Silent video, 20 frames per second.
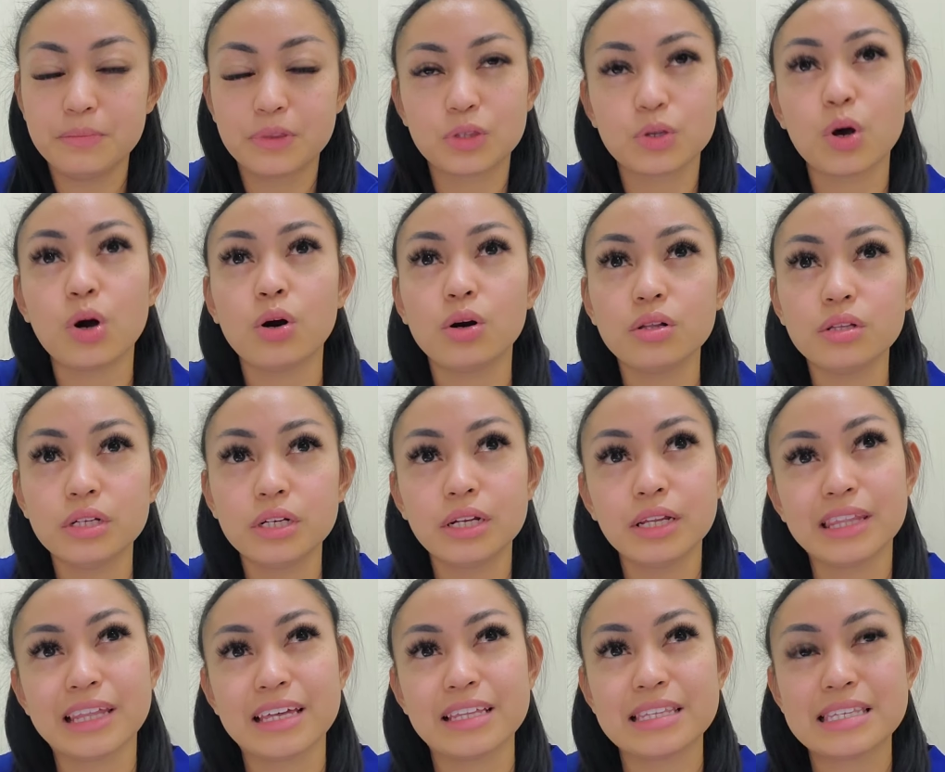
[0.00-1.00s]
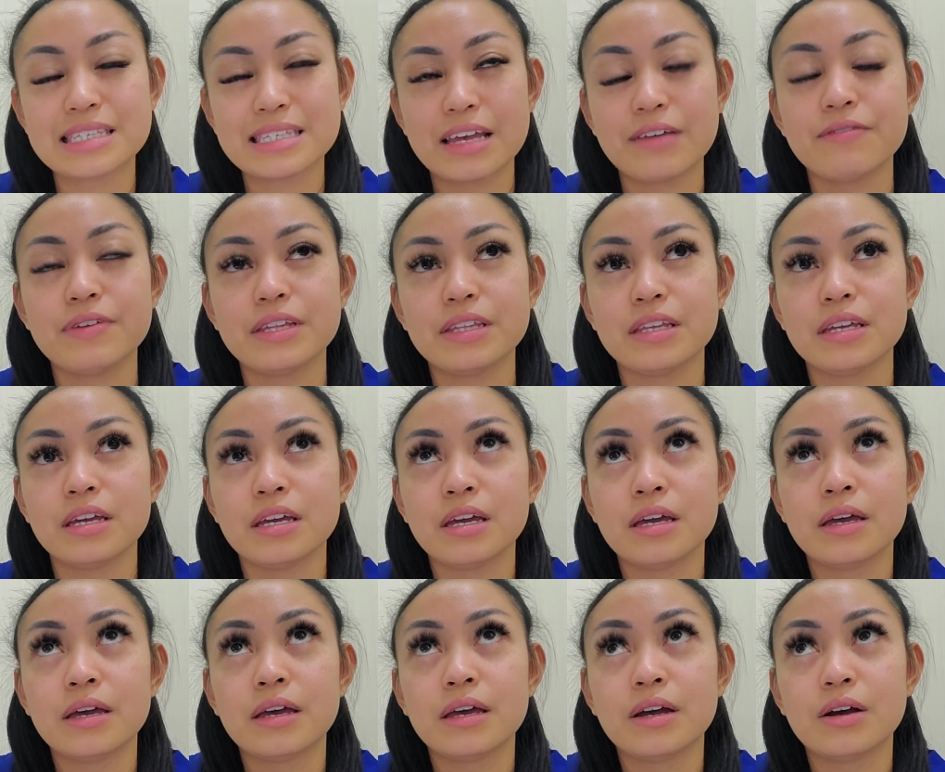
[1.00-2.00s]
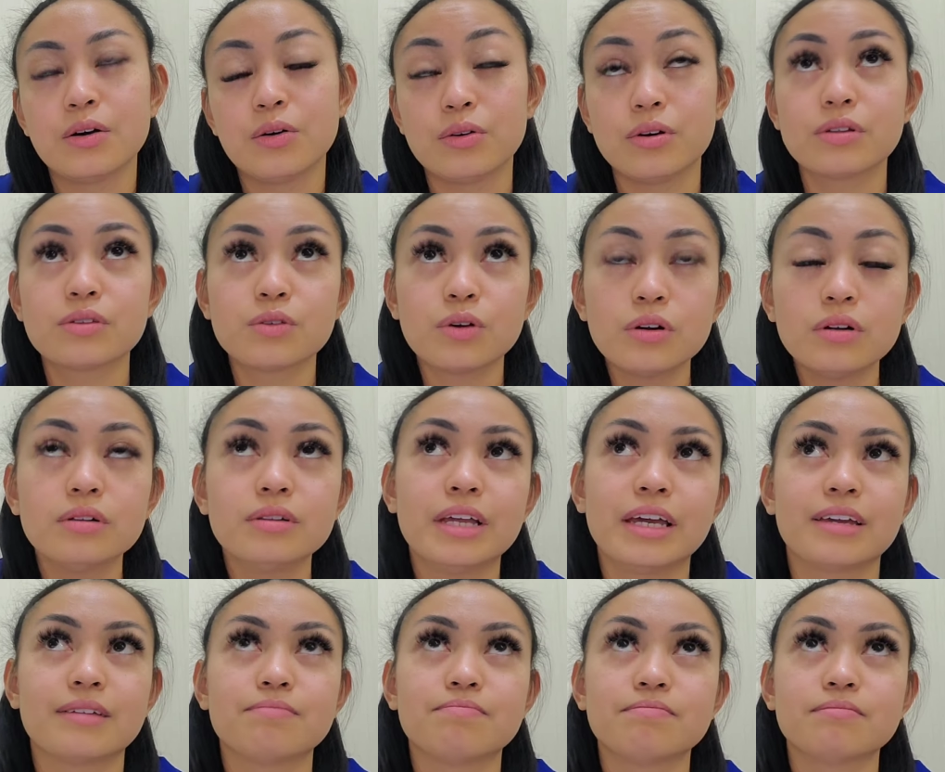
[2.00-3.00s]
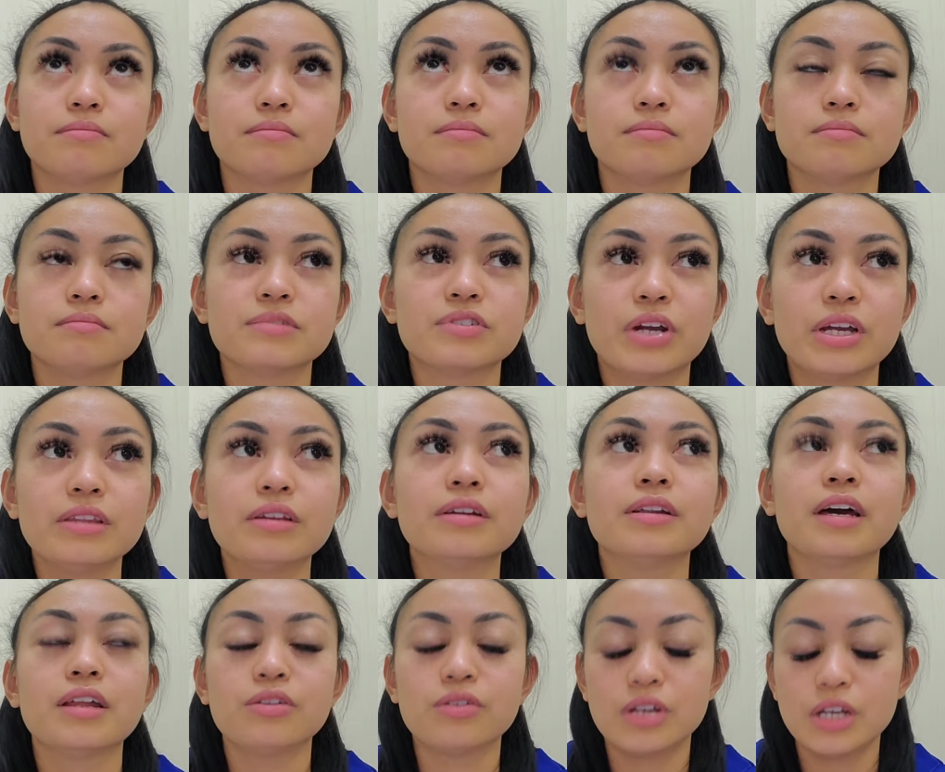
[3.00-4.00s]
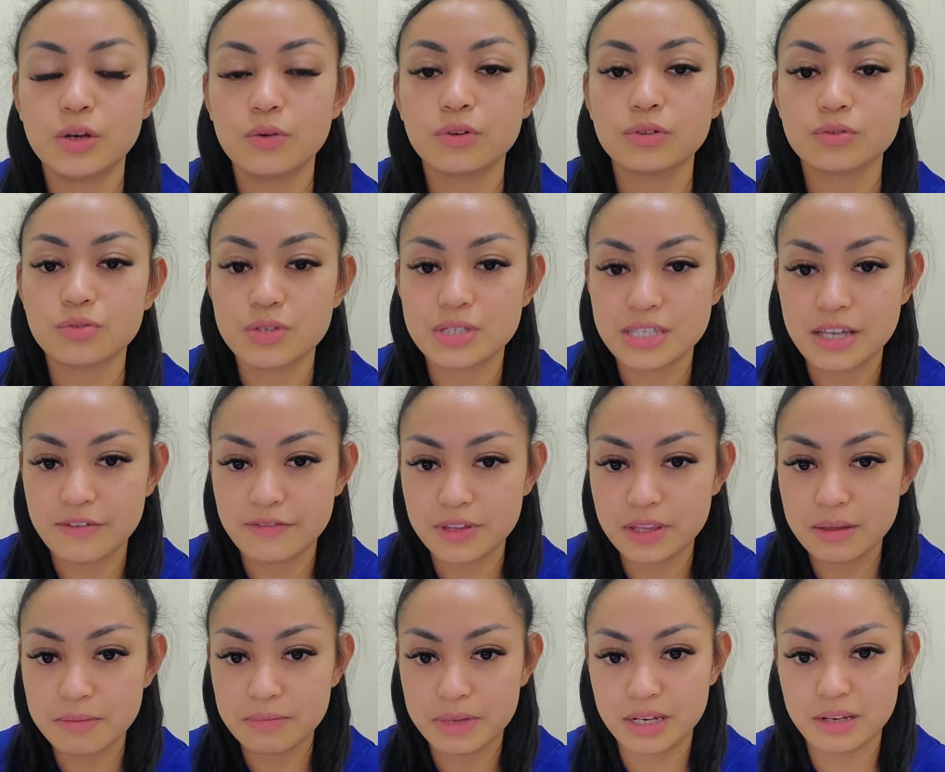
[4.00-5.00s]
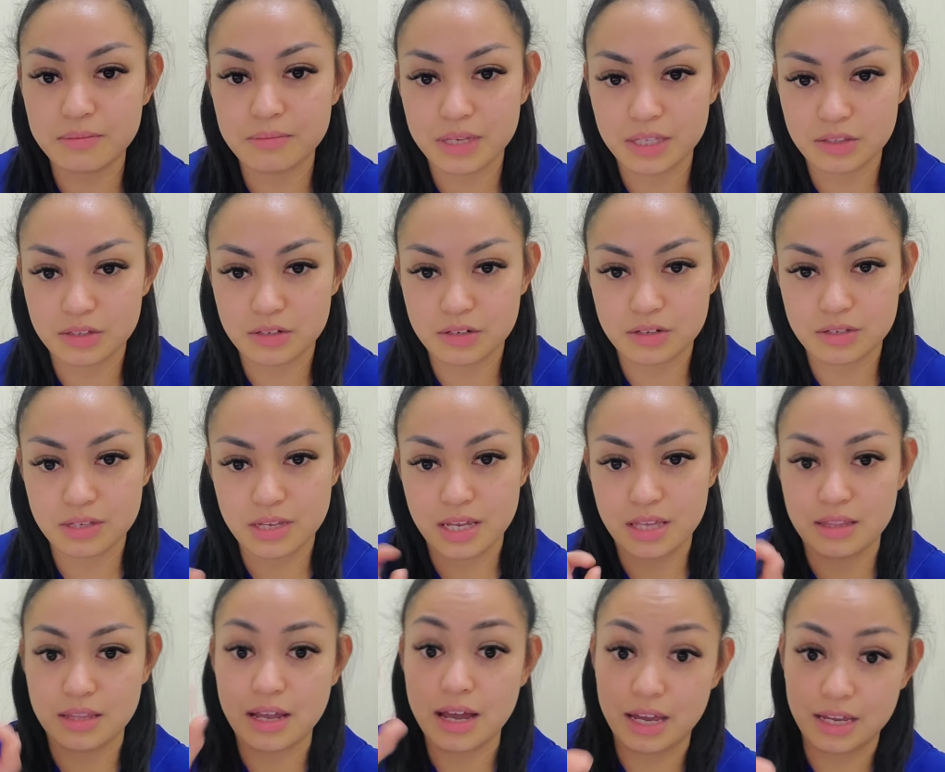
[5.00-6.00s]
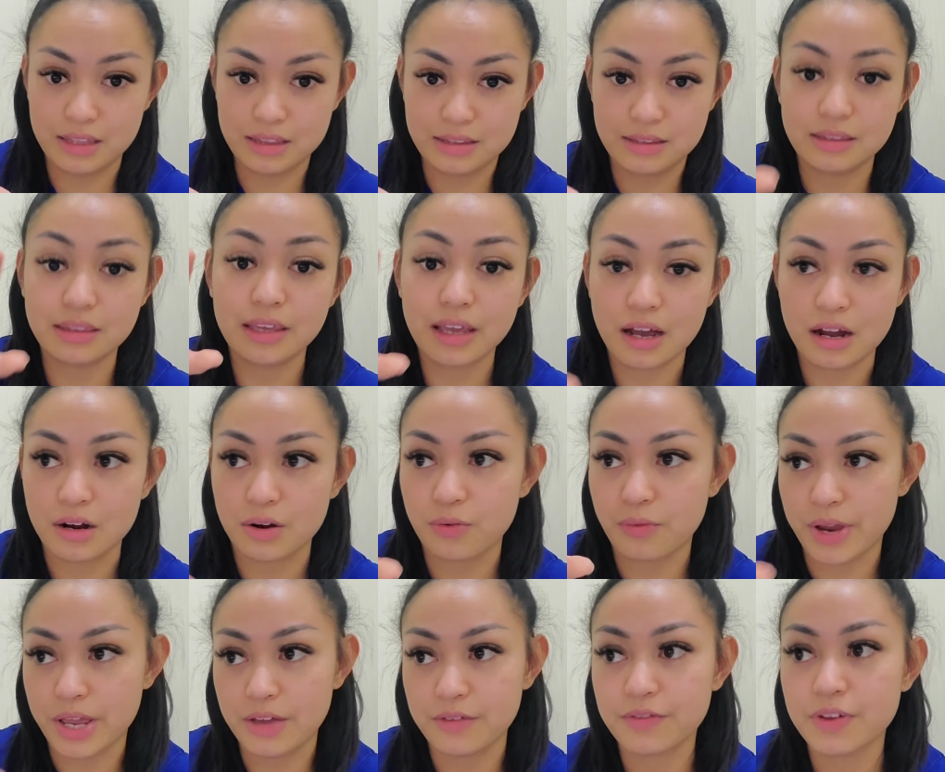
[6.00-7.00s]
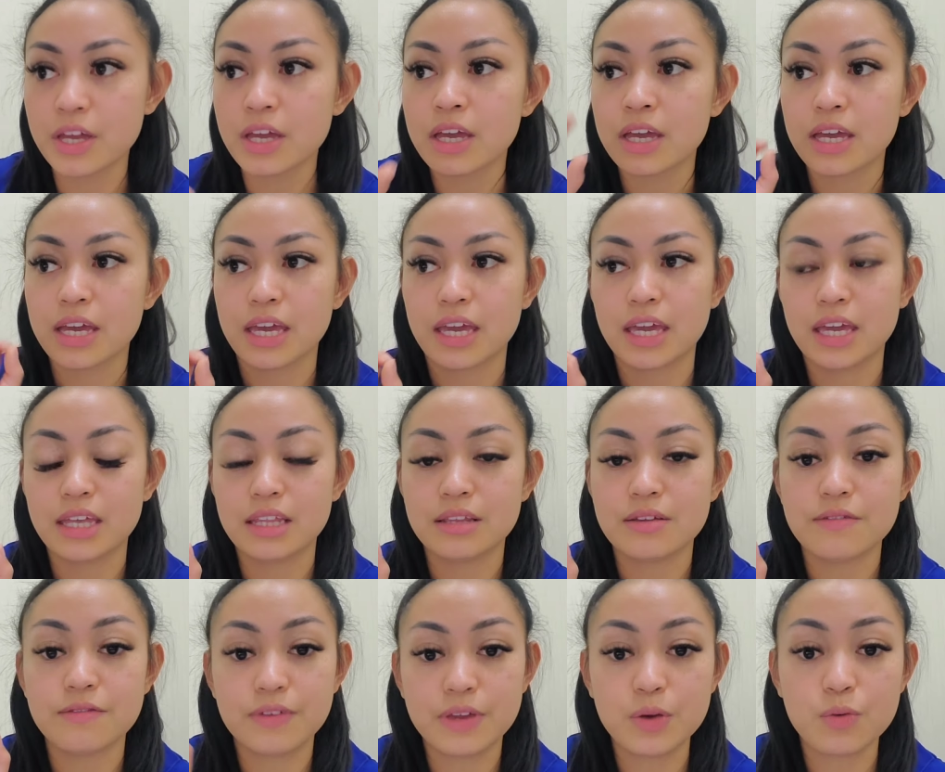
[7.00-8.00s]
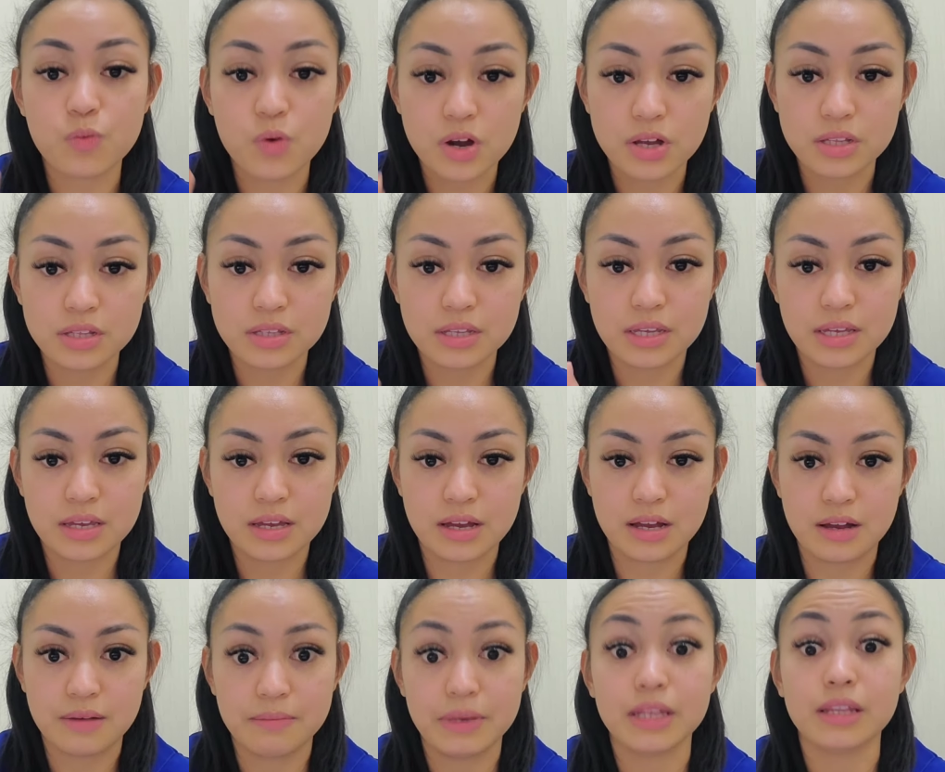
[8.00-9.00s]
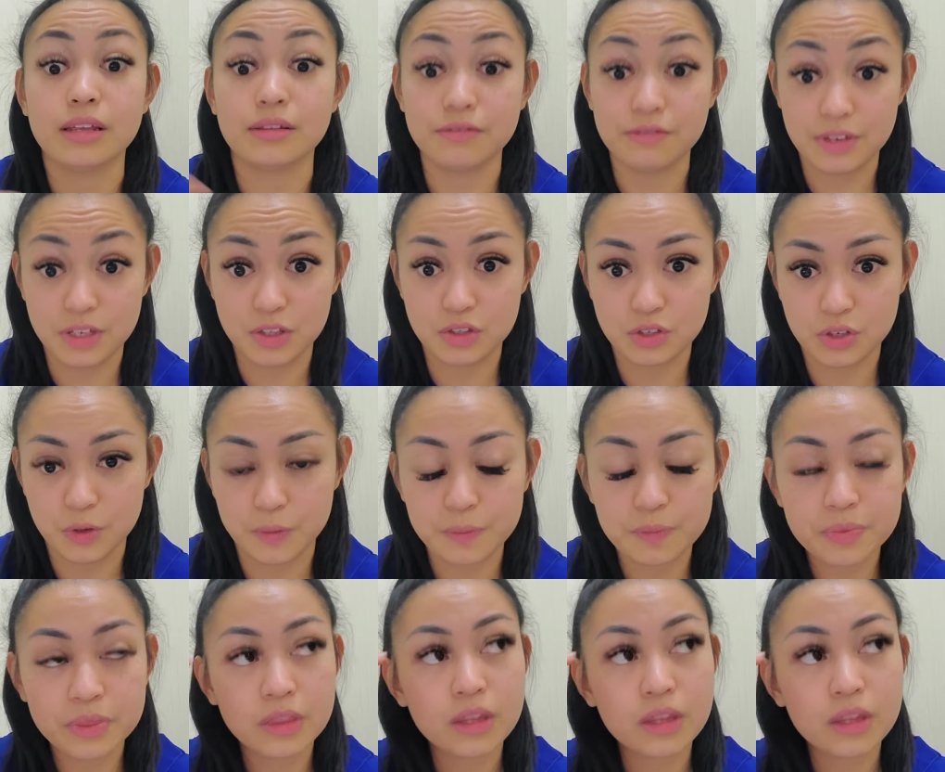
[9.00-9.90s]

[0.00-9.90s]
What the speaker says: taller than 7 or greater than or equal to 7 millimeters in height, the R wave in V1 and in V2.